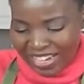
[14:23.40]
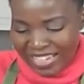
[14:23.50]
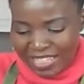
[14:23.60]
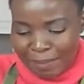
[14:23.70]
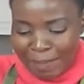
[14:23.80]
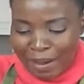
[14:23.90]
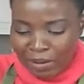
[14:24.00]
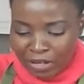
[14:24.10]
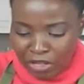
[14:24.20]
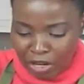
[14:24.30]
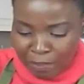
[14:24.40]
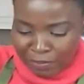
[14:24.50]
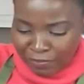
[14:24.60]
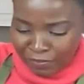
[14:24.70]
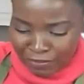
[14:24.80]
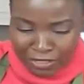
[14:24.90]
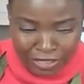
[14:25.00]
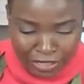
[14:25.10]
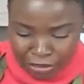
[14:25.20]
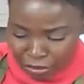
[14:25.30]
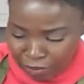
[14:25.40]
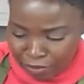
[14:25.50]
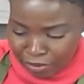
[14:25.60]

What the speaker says: It's about a cup of freshly chopped